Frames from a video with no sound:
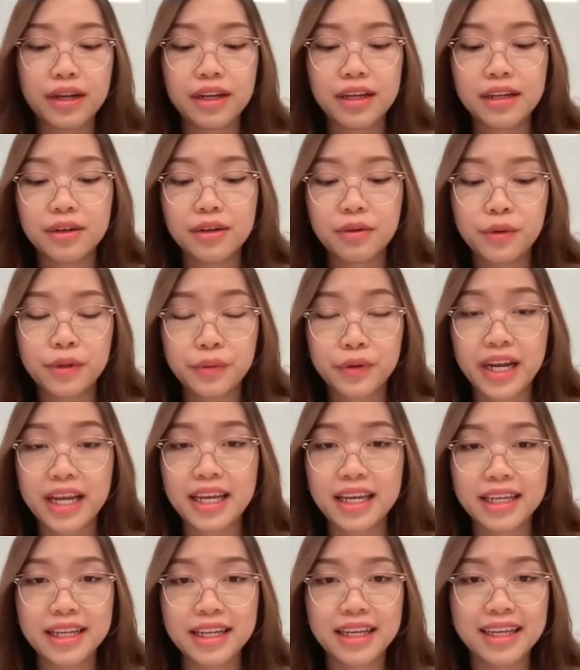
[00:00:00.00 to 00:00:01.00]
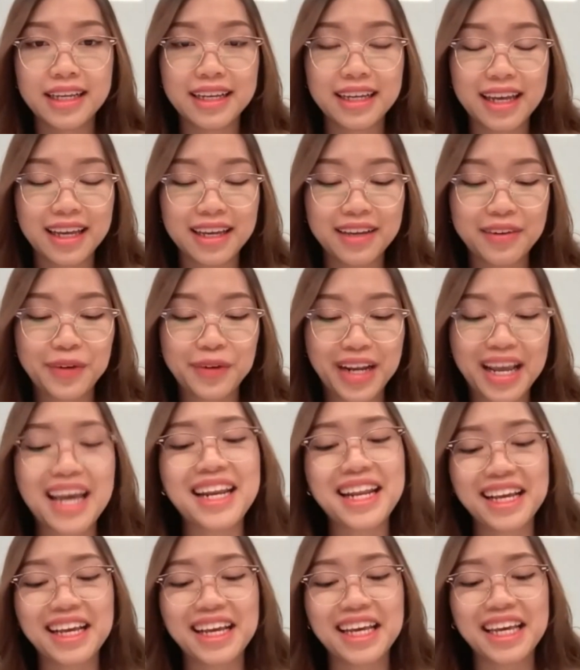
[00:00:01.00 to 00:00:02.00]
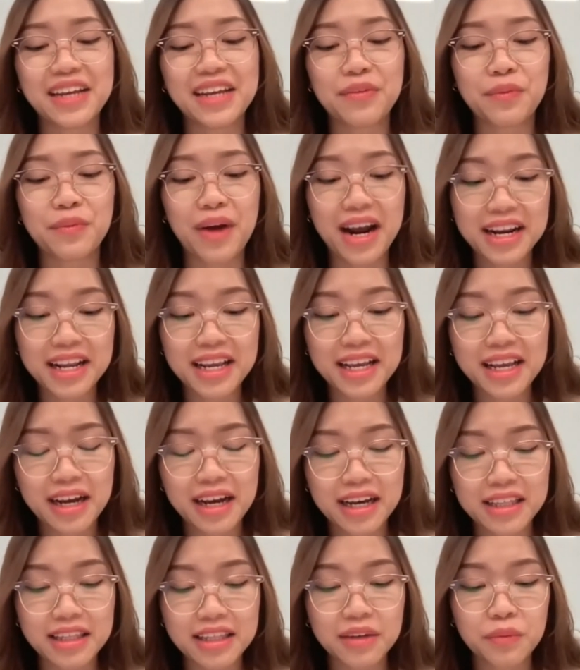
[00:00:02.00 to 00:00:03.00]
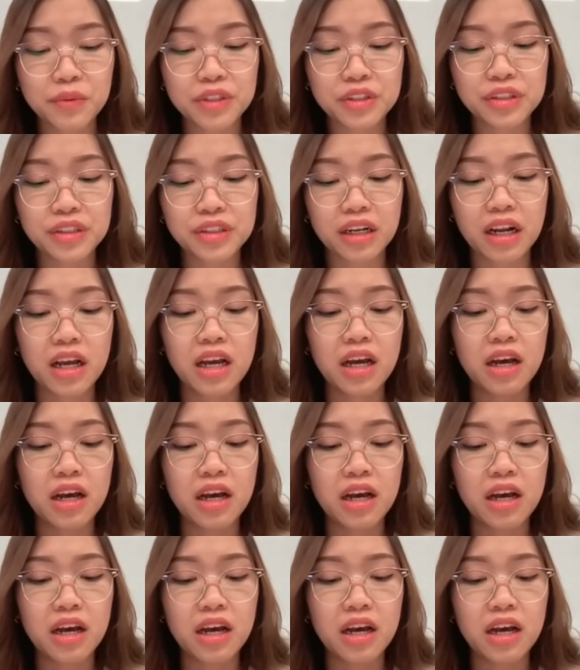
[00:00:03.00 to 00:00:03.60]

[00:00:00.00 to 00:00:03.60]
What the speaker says: when it creating a writing, I think we should